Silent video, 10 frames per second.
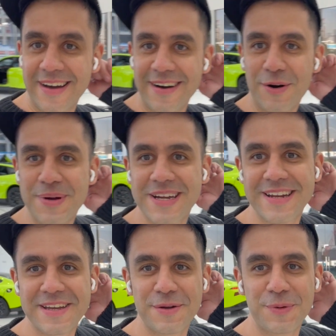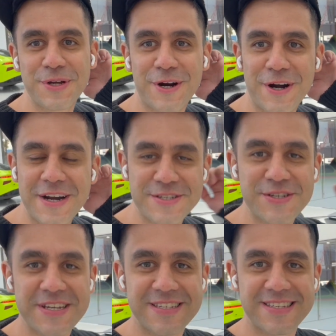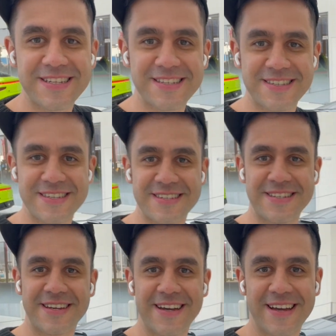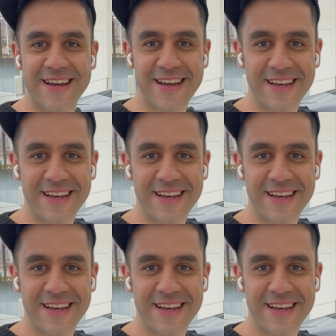Oh my god, and here we are. As you can see, this is the